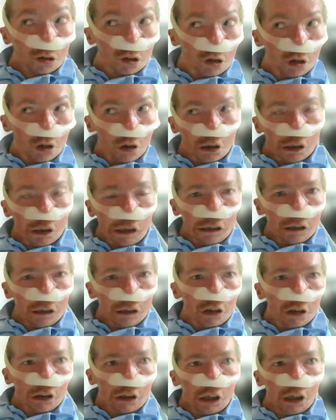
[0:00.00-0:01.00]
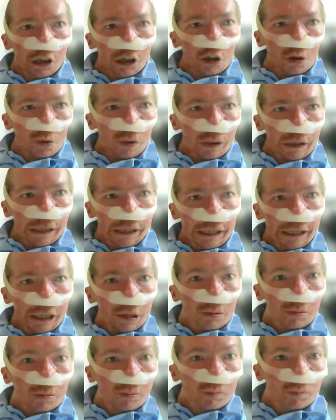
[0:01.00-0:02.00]
should undergo
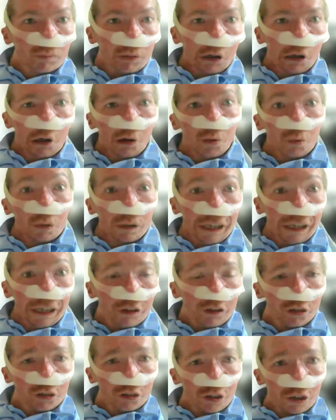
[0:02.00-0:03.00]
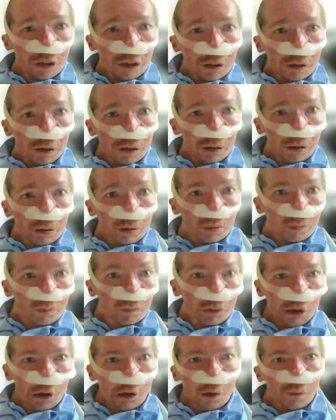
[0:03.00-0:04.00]
a whole list
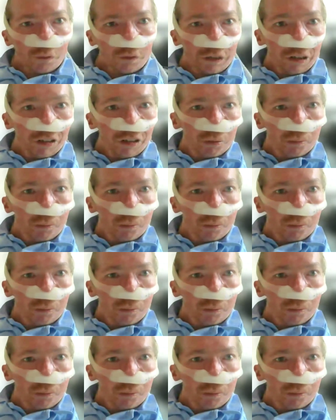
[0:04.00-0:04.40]
of